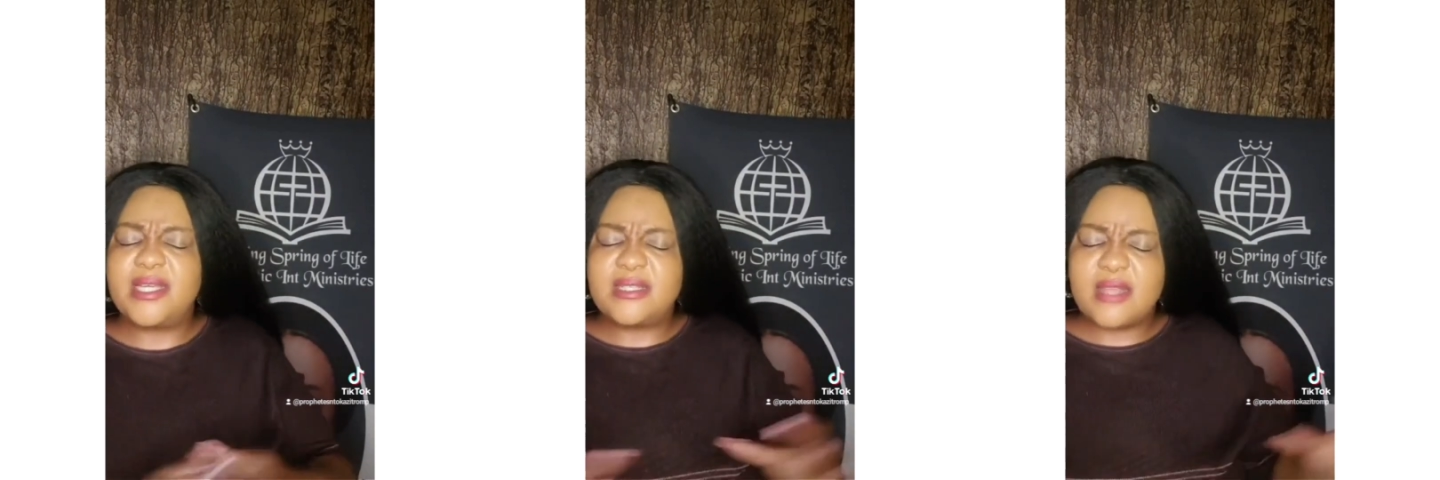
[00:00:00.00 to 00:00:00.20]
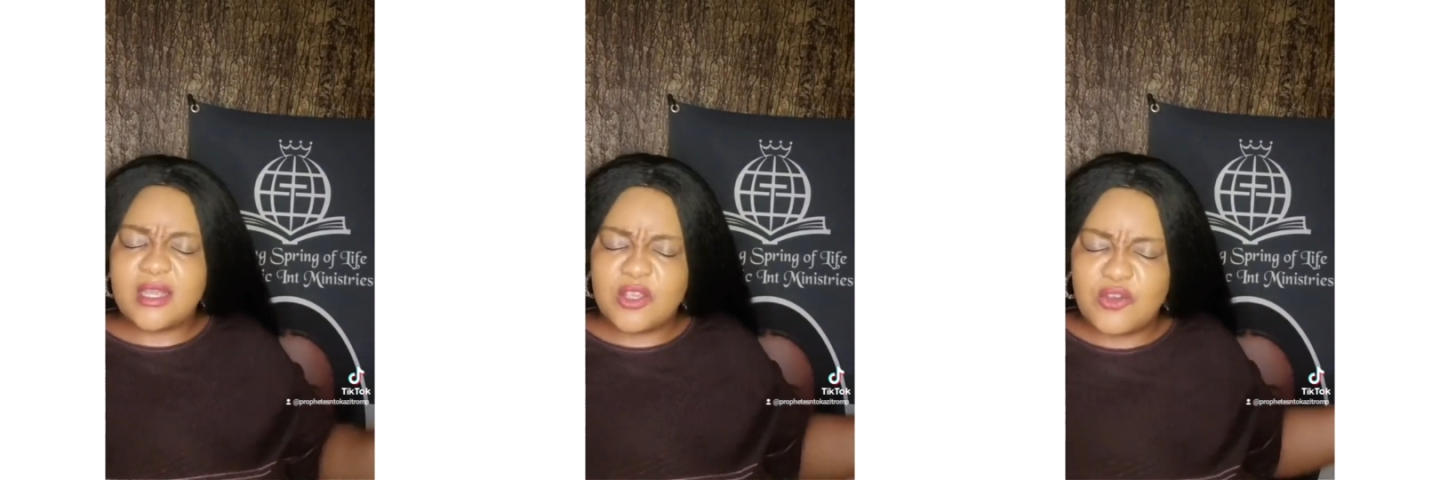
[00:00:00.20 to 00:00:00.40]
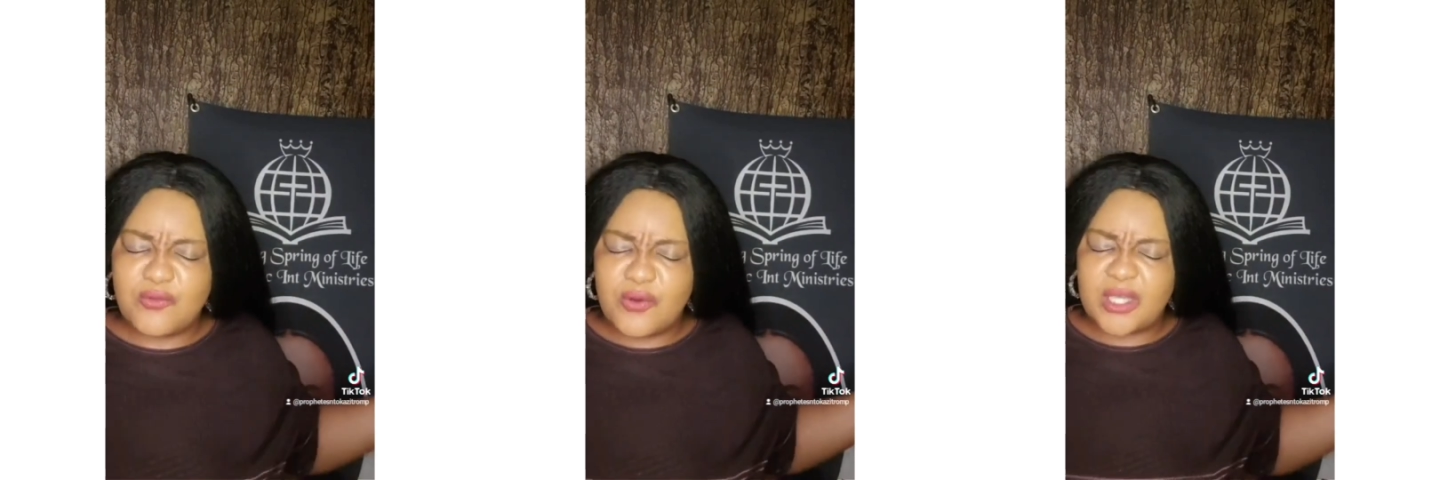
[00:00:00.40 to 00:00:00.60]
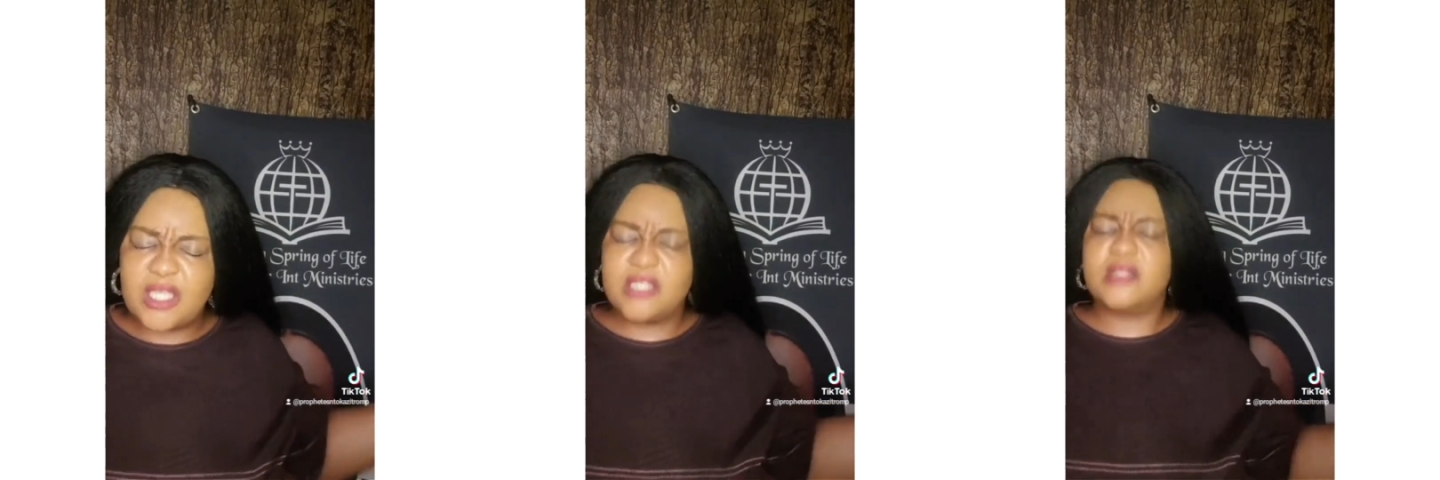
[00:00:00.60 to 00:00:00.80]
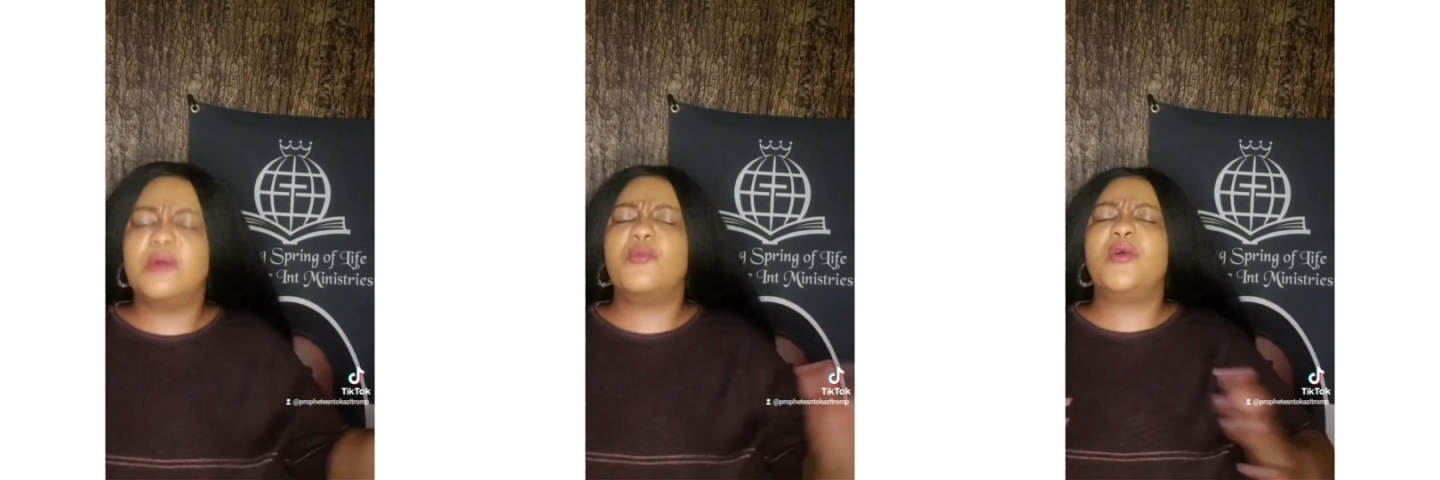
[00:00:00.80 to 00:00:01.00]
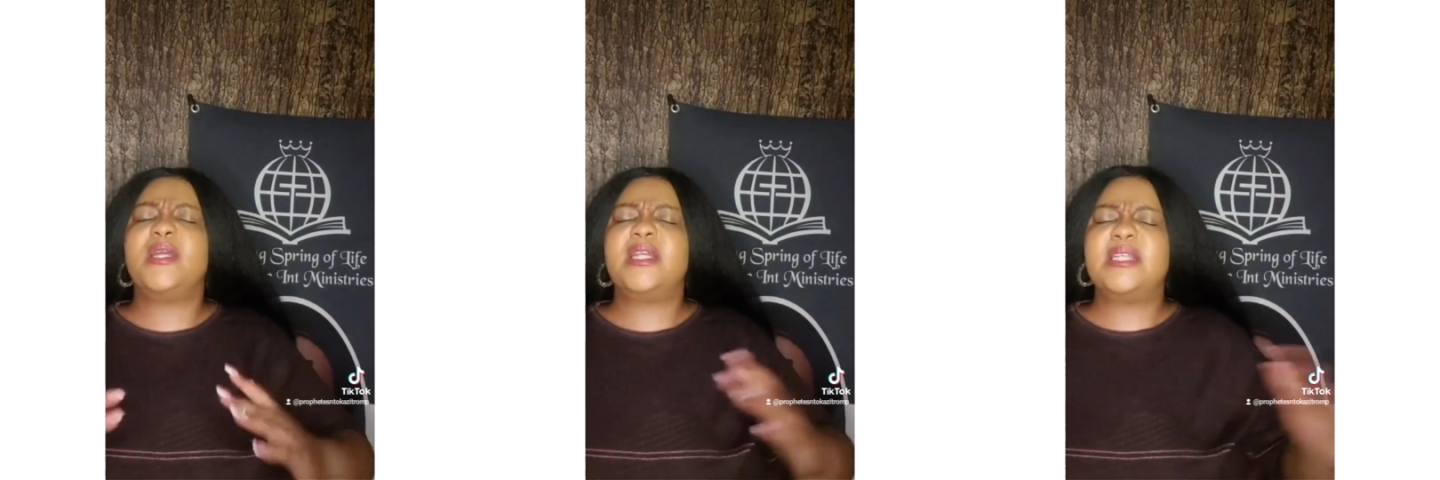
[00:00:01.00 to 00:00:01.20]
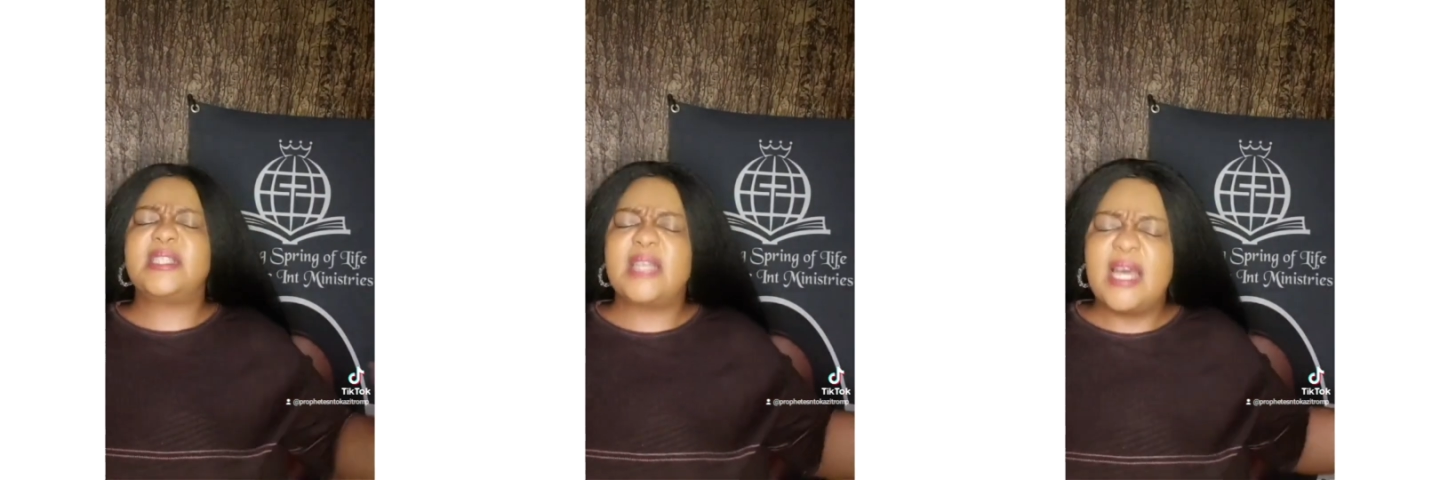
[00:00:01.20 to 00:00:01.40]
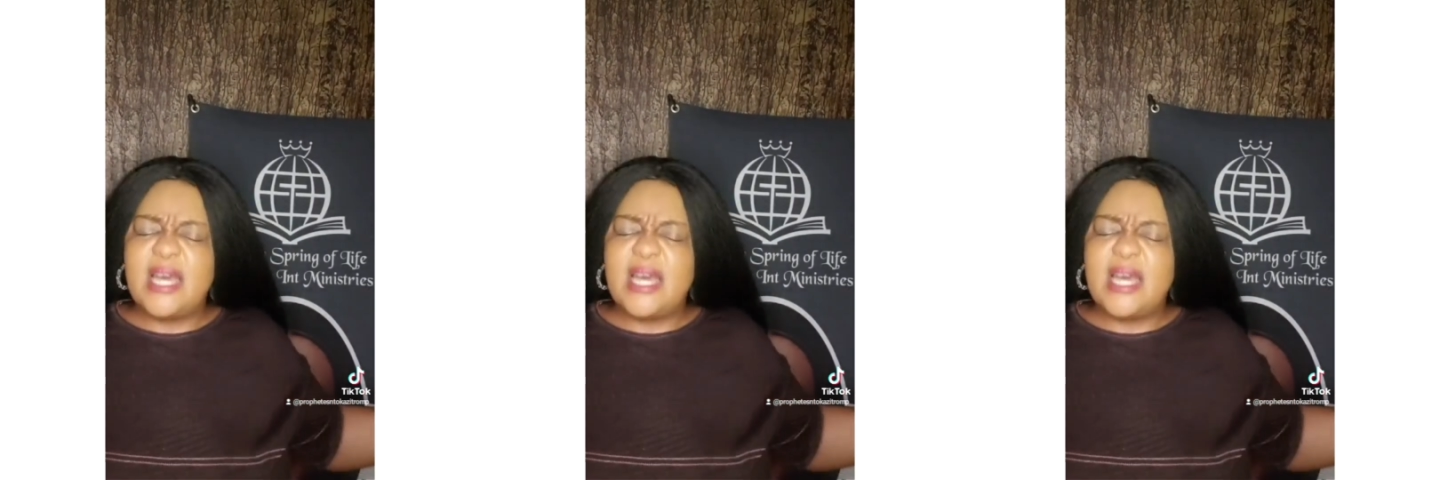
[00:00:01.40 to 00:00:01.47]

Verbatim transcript: Thank you for kingdom weddings.